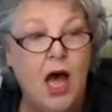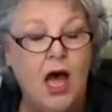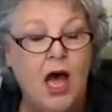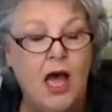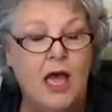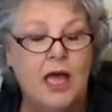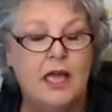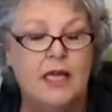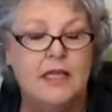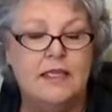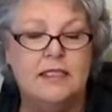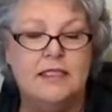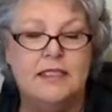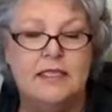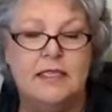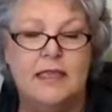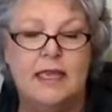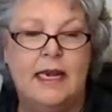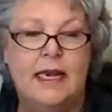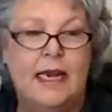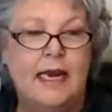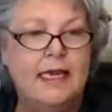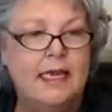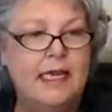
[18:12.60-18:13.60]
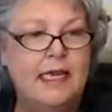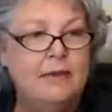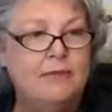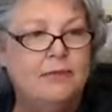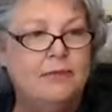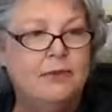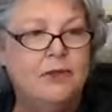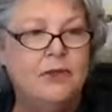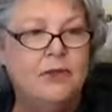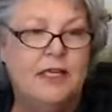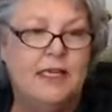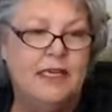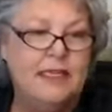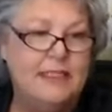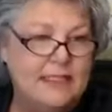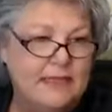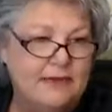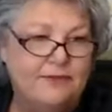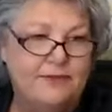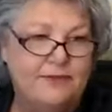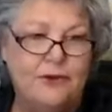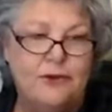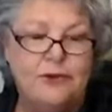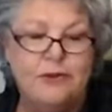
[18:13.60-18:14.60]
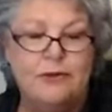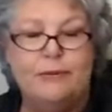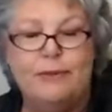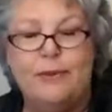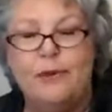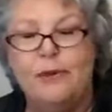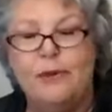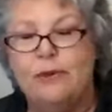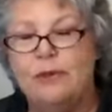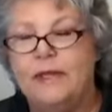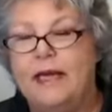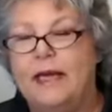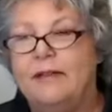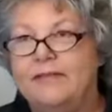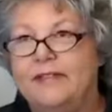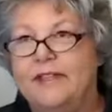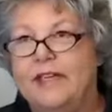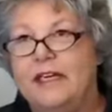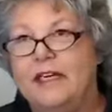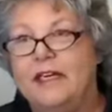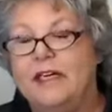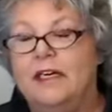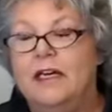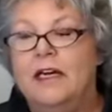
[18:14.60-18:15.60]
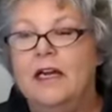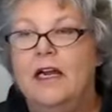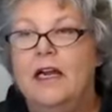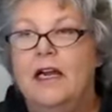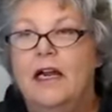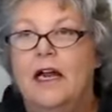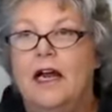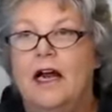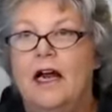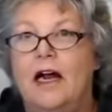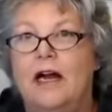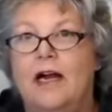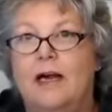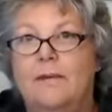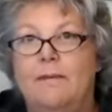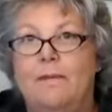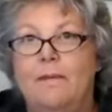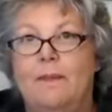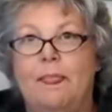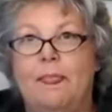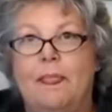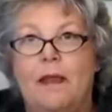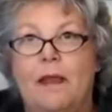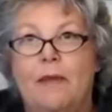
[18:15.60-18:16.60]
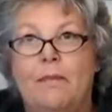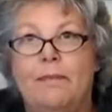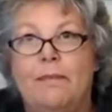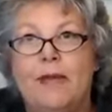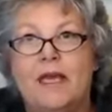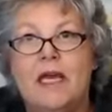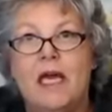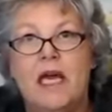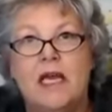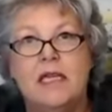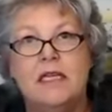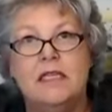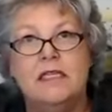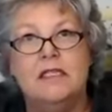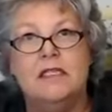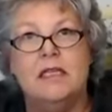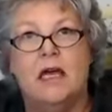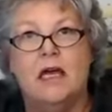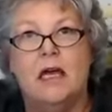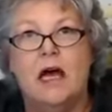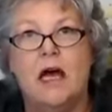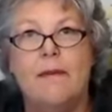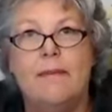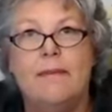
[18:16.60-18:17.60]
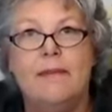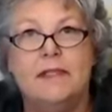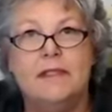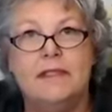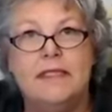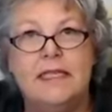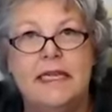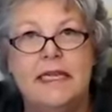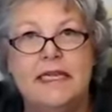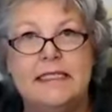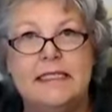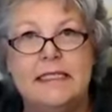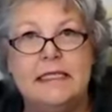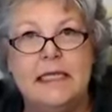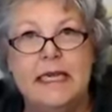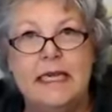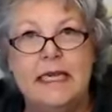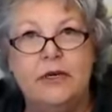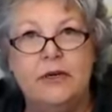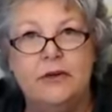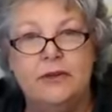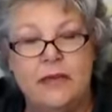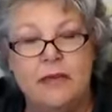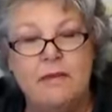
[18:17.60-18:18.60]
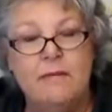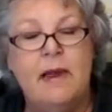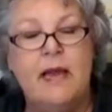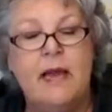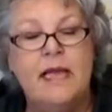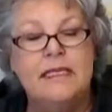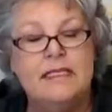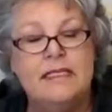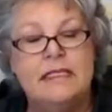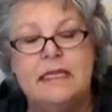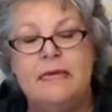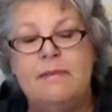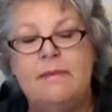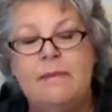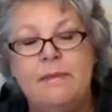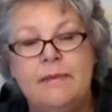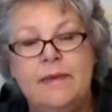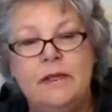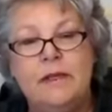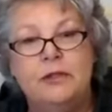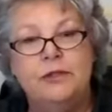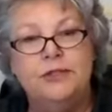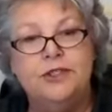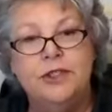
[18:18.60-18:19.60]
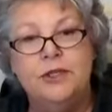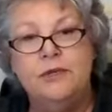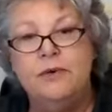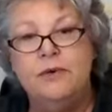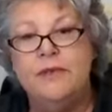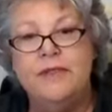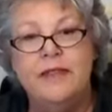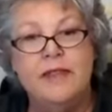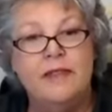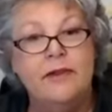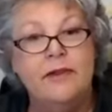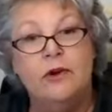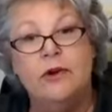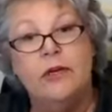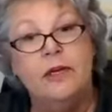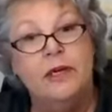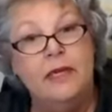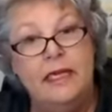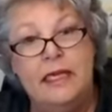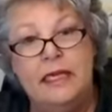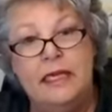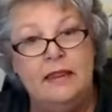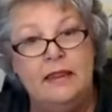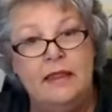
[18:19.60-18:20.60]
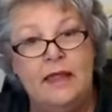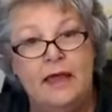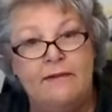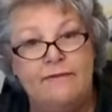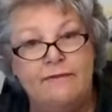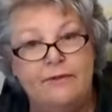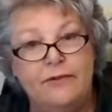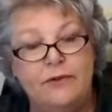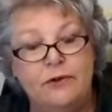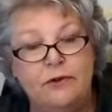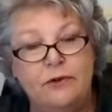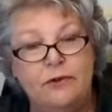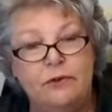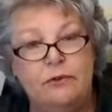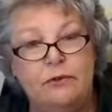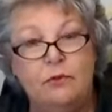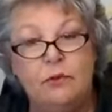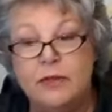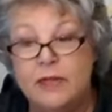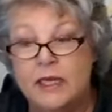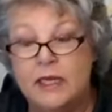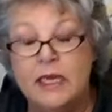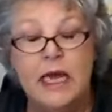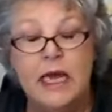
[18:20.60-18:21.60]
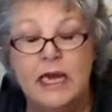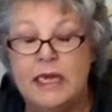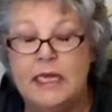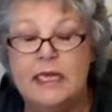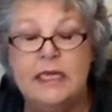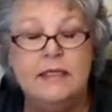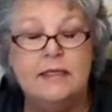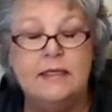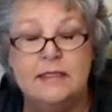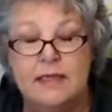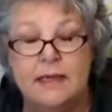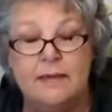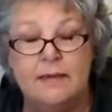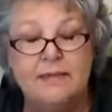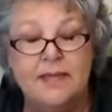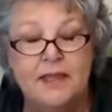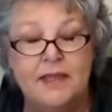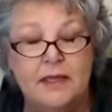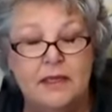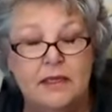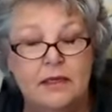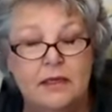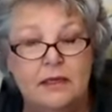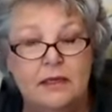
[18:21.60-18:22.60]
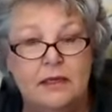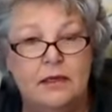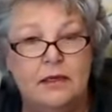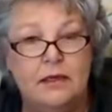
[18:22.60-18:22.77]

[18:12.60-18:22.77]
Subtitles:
Because, and I keep looking as if there's a bowl out there, because a couple of days later, they might skip a meal or two and then they're going to eat that food. Well, they got to eat something.